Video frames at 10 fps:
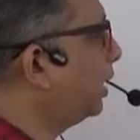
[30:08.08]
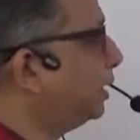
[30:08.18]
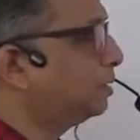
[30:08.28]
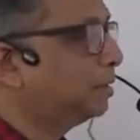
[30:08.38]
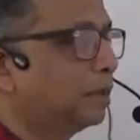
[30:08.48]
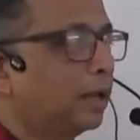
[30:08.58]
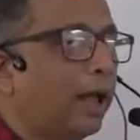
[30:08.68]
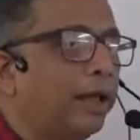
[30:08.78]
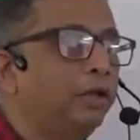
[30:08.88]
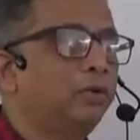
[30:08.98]
as
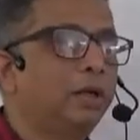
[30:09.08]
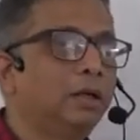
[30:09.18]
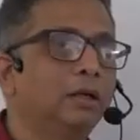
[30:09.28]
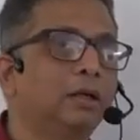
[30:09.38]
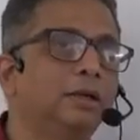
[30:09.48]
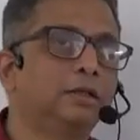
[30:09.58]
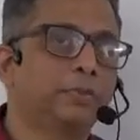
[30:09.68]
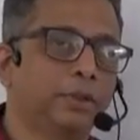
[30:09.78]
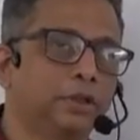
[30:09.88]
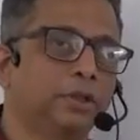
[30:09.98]
angular
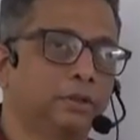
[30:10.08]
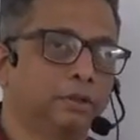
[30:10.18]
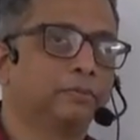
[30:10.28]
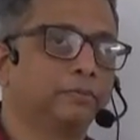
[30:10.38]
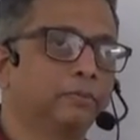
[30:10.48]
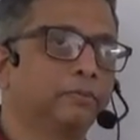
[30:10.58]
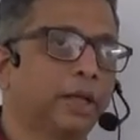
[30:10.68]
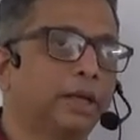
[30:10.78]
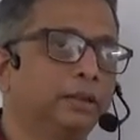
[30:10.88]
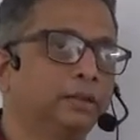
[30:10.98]
dispersion.
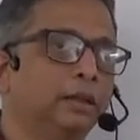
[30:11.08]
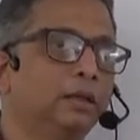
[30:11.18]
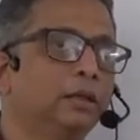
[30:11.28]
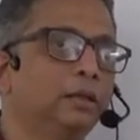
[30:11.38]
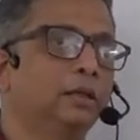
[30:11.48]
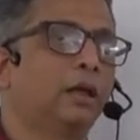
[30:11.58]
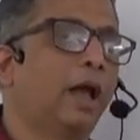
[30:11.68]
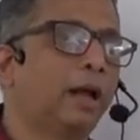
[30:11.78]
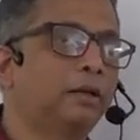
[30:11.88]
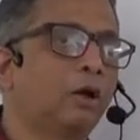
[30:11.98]
That is the
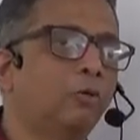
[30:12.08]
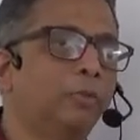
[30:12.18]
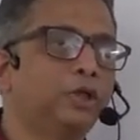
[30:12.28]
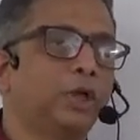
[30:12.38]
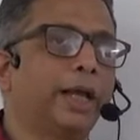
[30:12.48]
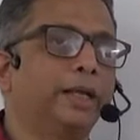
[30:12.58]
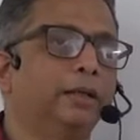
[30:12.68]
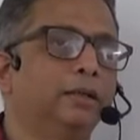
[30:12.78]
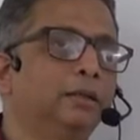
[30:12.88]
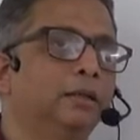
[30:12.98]
at how much
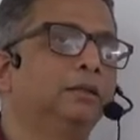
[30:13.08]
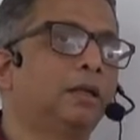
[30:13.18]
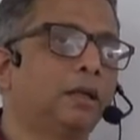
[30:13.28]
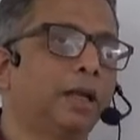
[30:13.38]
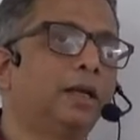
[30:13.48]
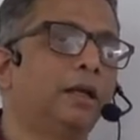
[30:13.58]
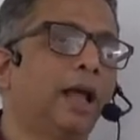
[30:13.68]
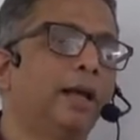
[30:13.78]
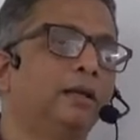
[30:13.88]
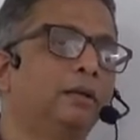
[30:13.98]
angle the red
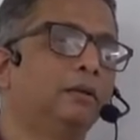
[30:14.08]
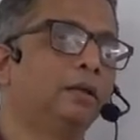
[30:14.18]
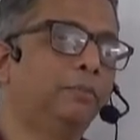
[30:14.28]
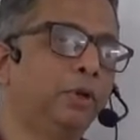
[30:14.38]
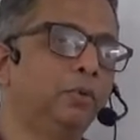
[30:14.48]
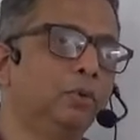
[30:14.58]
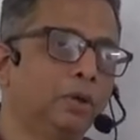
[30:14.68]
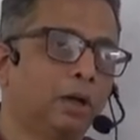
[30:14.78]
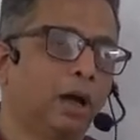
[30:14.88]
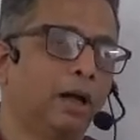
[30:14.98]
and the
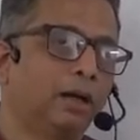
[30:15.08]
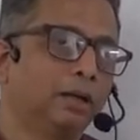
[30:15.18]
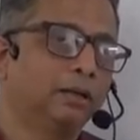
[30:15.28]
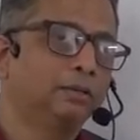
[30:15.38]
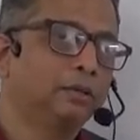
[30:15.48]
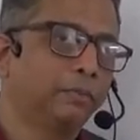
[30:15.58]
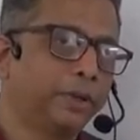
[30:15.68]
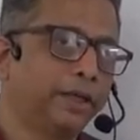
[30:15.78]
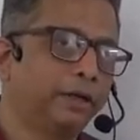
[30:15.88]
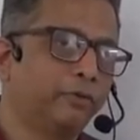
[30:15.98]
blue are
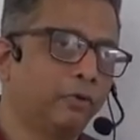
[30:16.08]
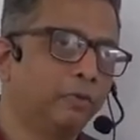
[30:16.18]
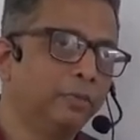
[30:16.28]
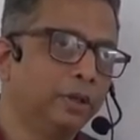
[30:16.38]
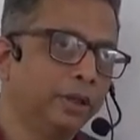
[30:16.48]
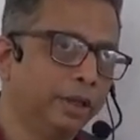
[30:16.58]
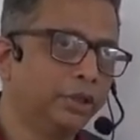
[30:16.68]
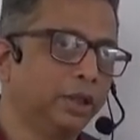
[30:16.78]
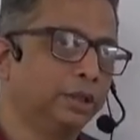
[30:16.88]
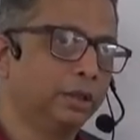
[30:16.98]
separated from
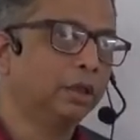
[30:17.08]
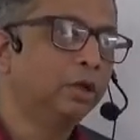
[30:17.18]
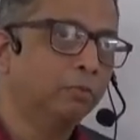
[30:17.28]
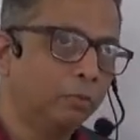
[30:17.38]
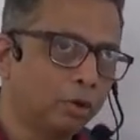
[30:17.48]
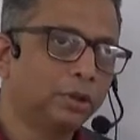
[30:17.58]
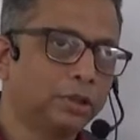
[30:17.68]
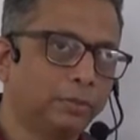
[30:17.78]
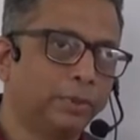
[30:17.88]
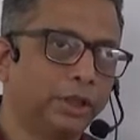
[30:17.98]
each other. More the
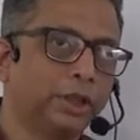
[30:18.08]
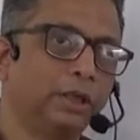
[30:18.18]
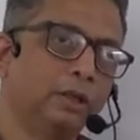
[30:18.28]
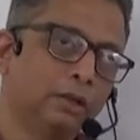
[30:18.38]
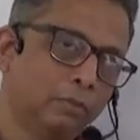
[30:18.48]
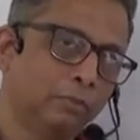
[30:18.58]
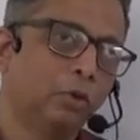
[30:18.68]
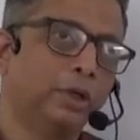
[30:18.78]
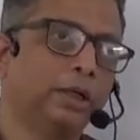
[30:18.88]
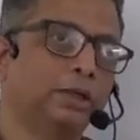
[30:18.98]
separation,
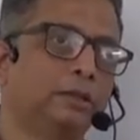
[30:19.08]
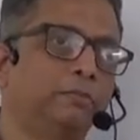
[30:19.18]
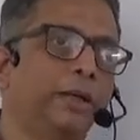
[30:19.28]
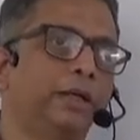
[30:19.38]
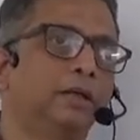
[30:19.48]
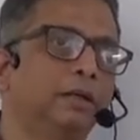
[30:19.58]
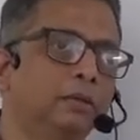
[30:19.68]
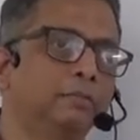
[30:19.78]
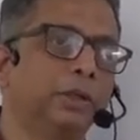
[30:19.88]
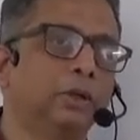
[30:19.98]
more it is
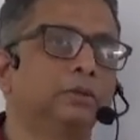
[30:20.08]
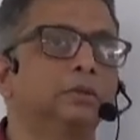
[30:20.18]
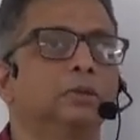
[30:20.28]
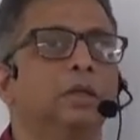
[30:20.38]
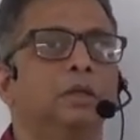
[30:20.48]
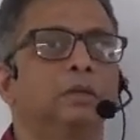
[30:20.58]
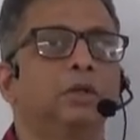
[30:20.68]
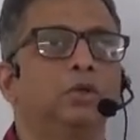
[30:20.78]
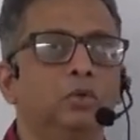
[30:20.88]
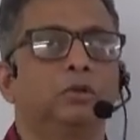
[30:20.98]
better, because
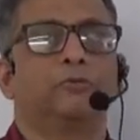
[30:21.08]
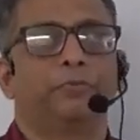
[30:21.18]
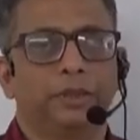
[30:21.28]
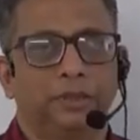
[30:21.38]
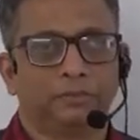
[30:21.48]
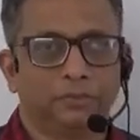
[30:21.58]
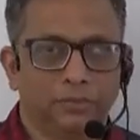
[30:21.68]
the use of prism